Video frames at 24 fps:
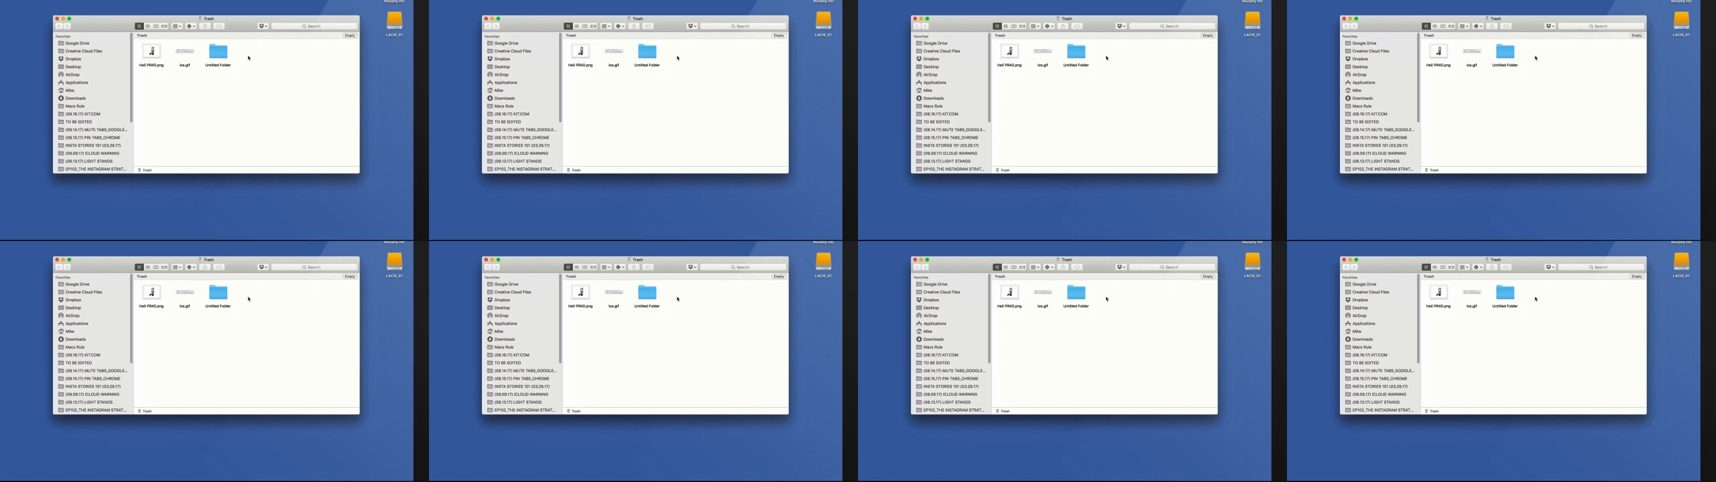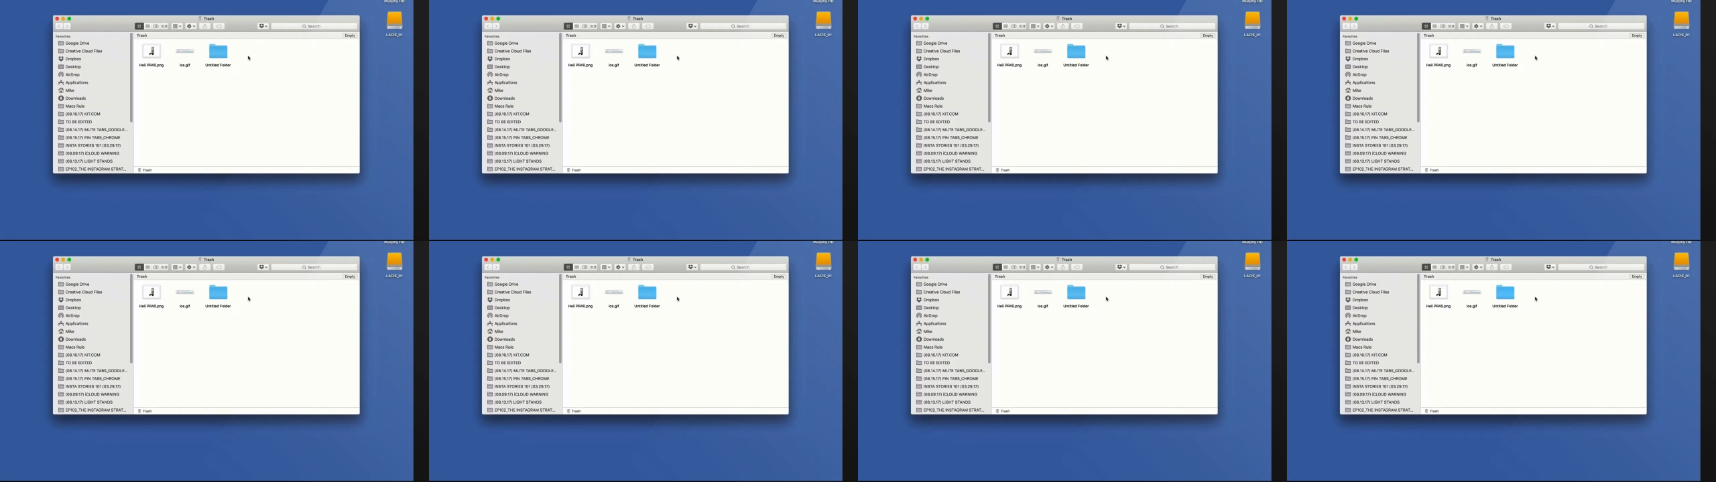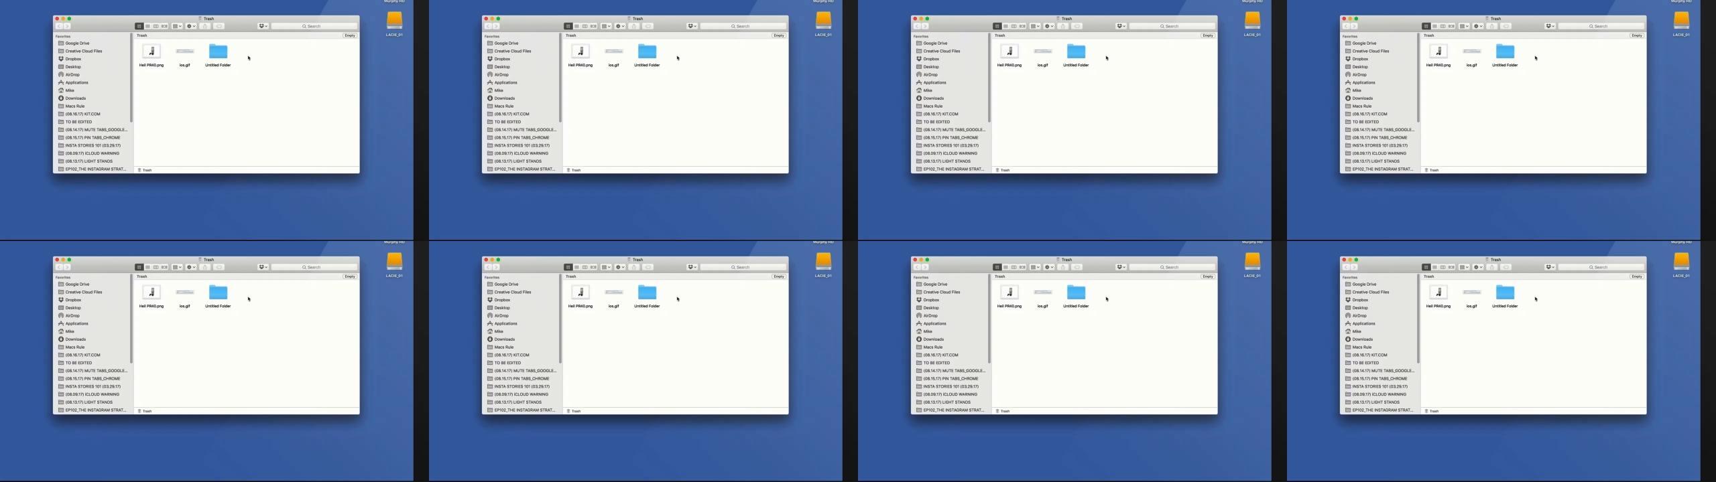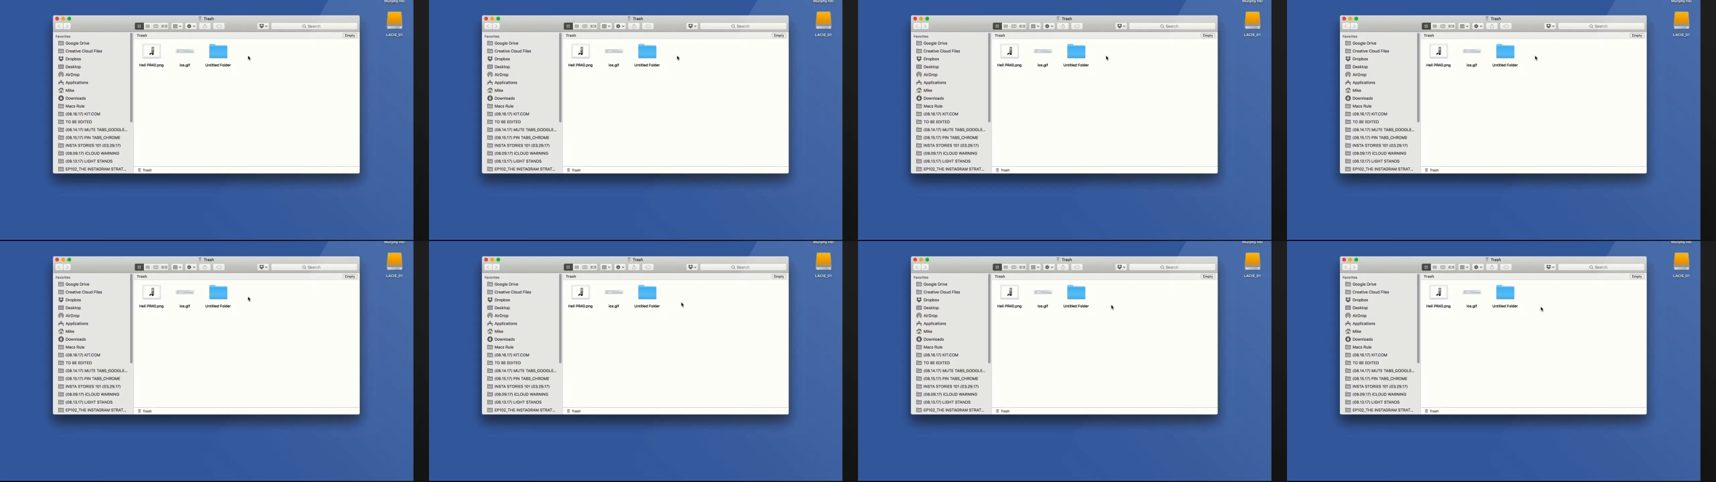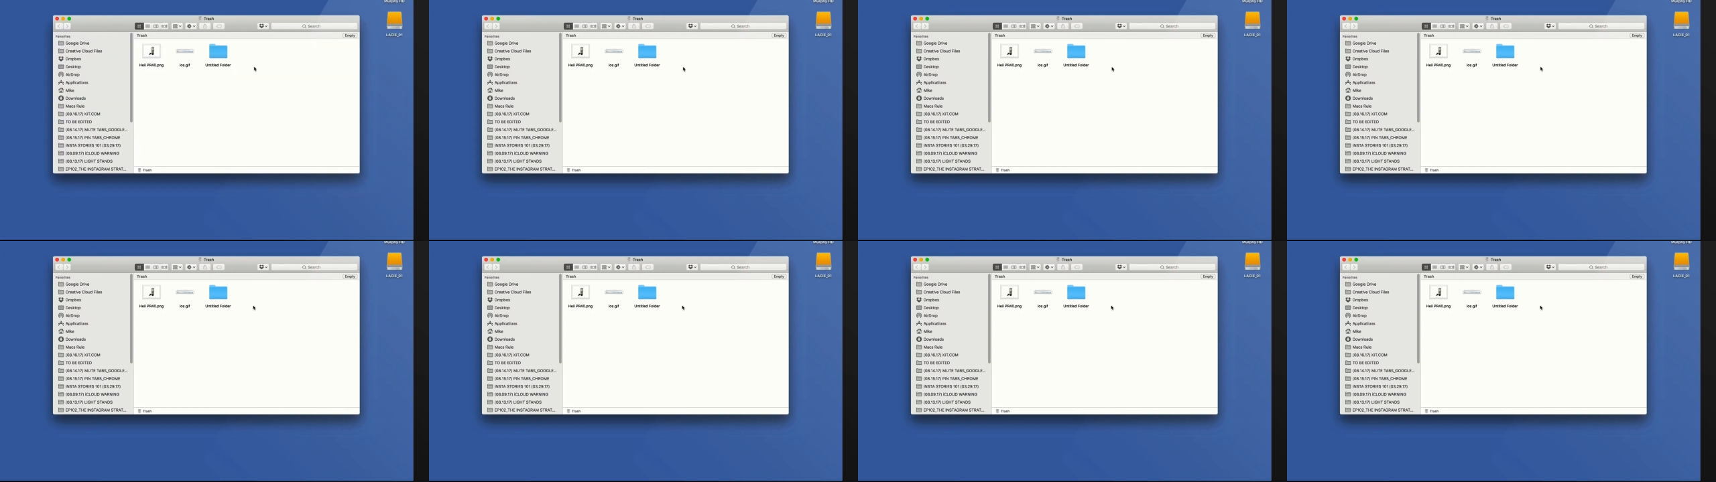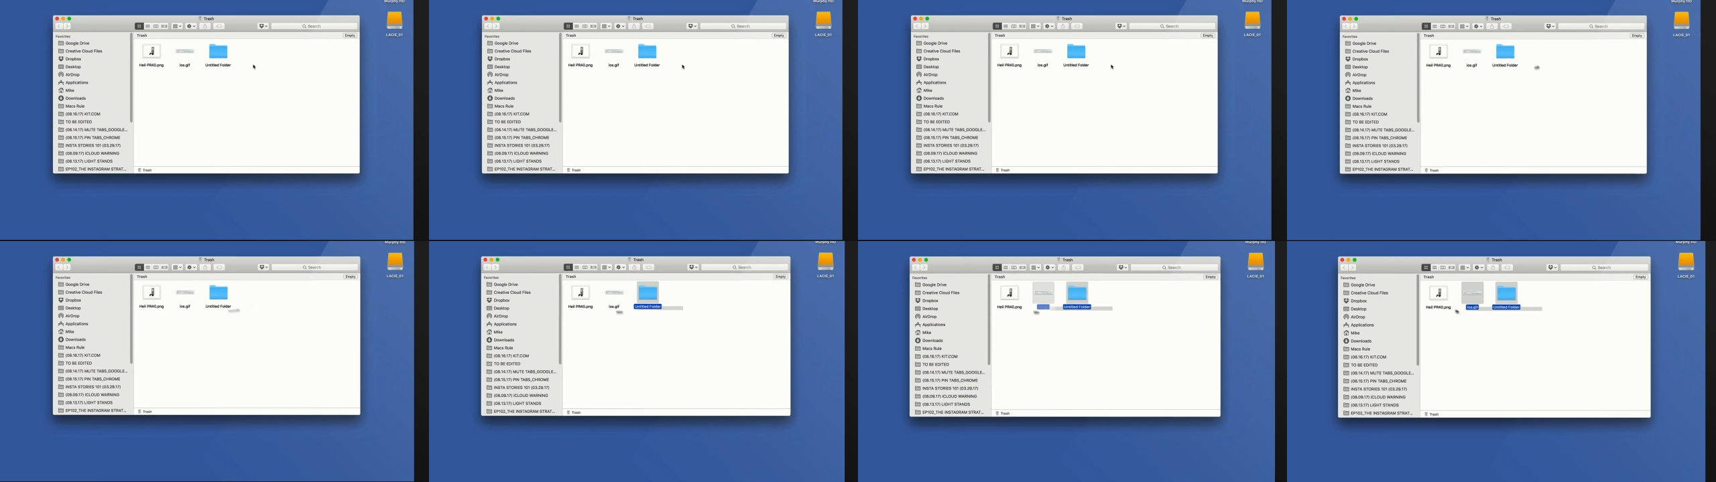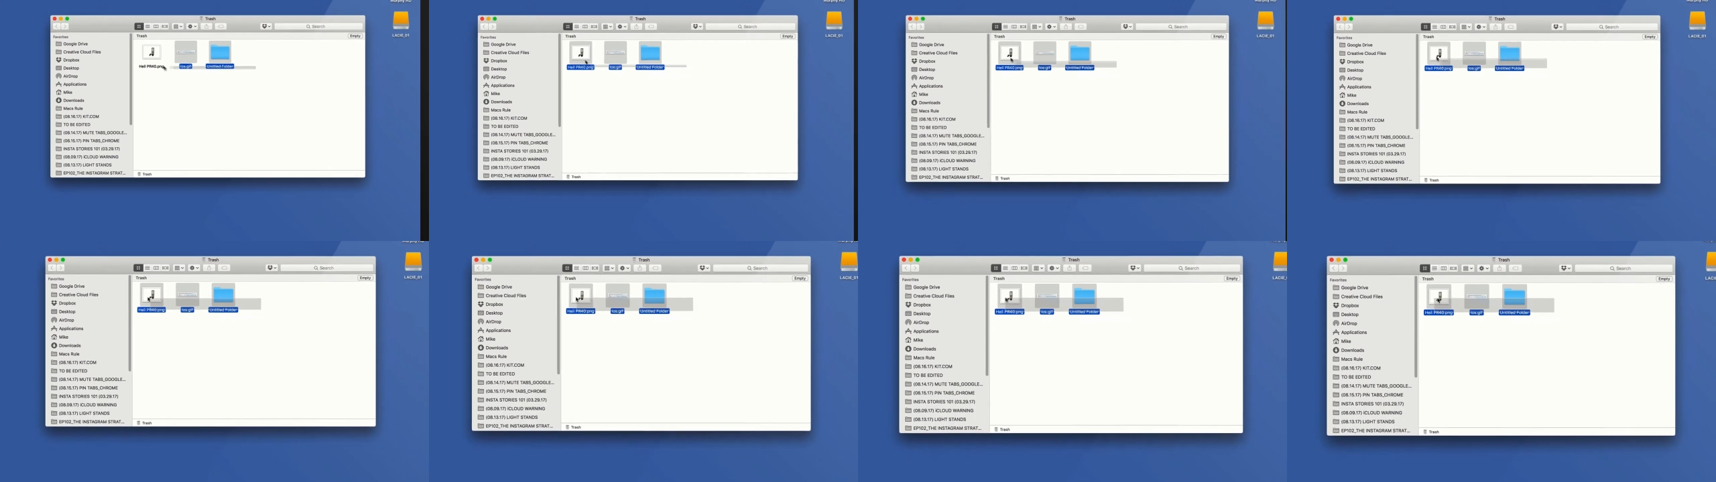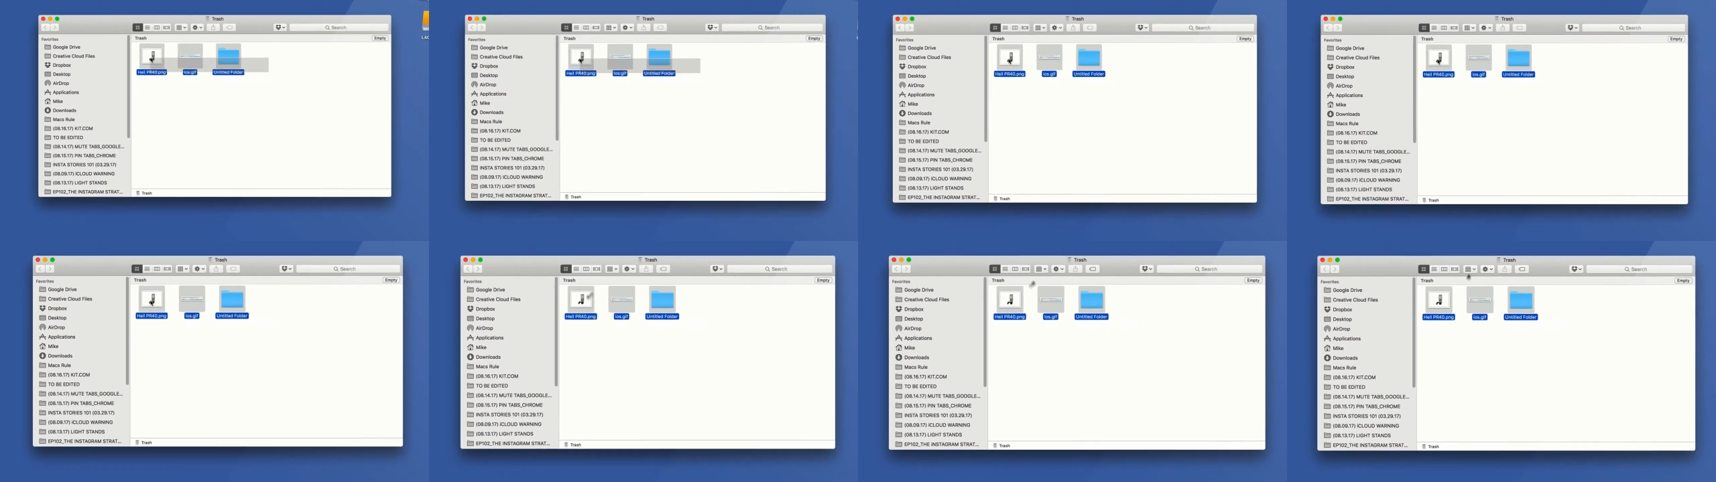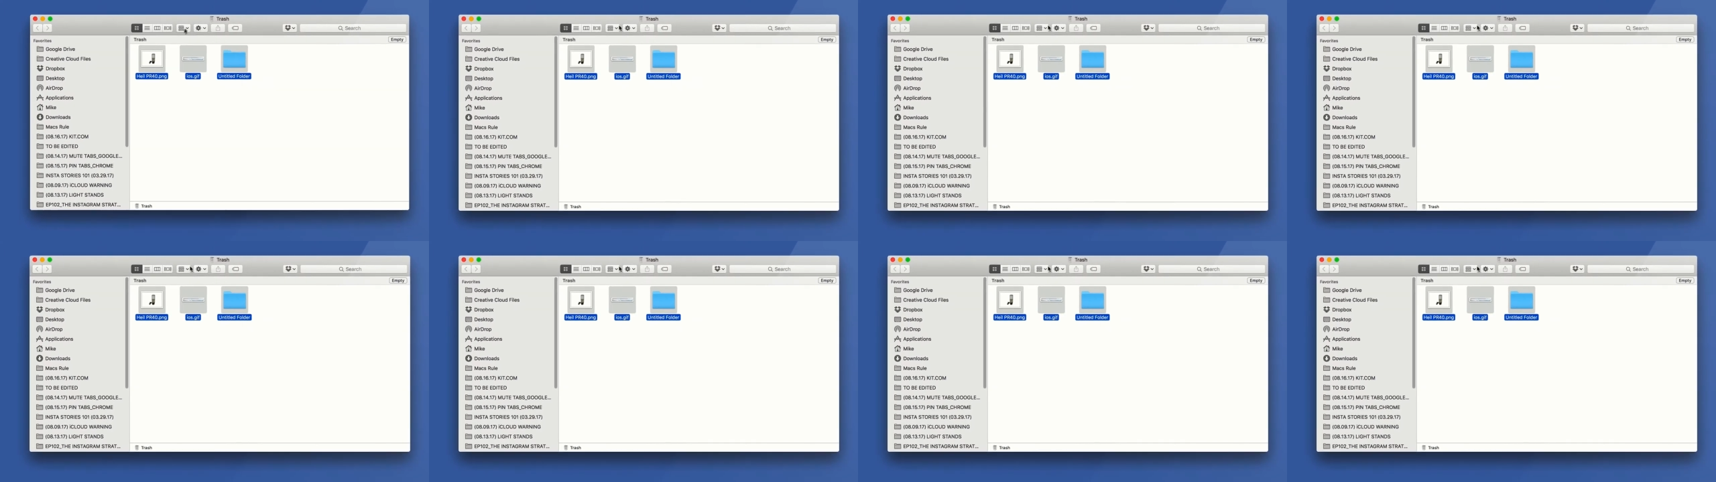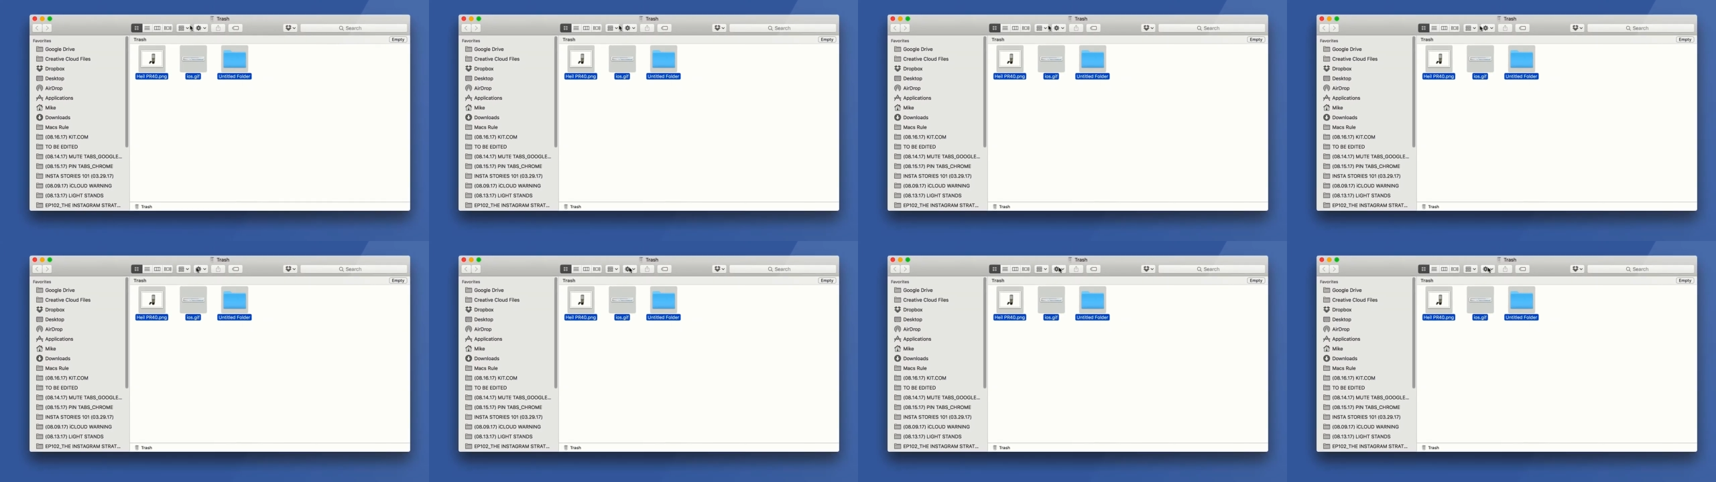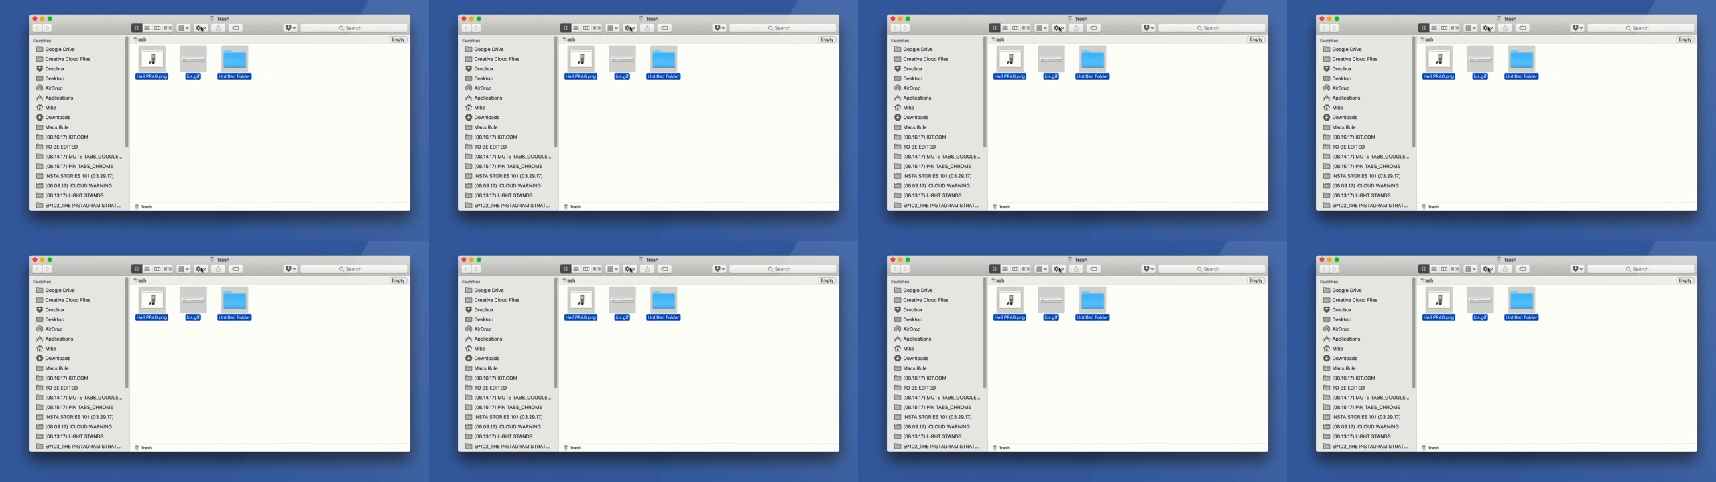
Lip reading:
[unreadable: no face in view]